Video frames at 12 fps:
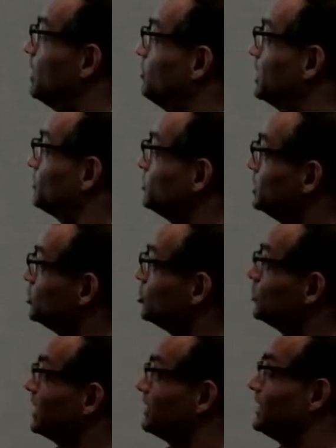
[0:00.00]
One of the
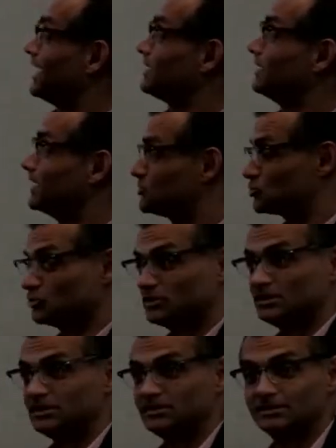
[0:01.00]
goals of the
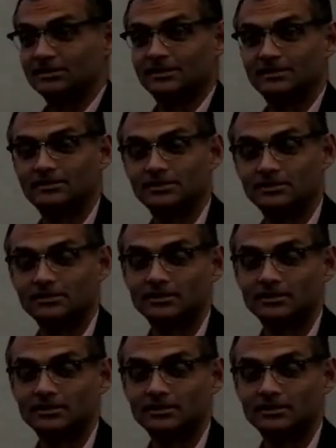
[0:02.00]
Biomimicry Center is